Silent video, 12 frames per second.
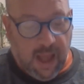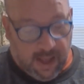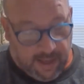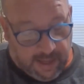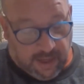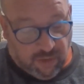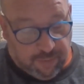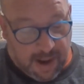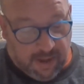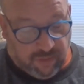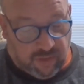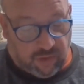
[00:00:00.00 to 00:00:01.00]
"Each
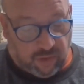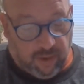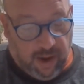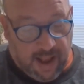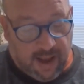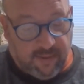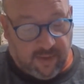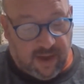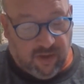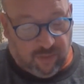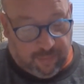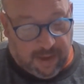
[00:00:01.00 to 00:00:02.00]
passenger has a
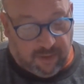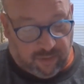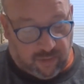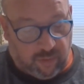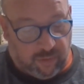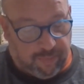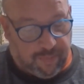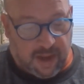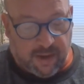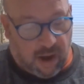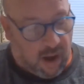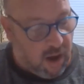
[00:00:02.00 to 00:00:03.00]
spacesuit
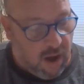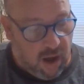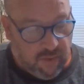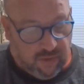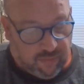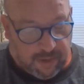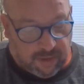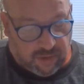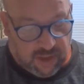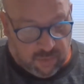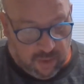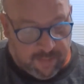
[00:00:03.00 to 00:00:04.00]
and all the special
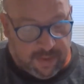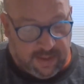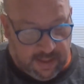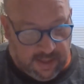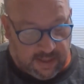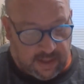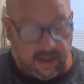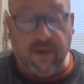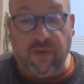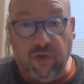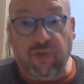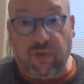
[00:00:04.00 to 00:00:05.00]
equipment needed
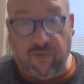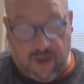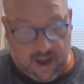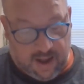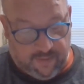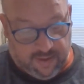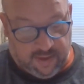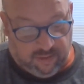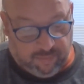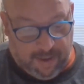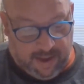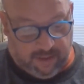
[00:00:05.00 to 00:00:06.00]
to survive in
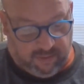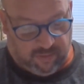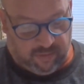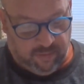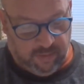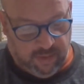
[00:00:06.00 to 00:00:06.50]
space."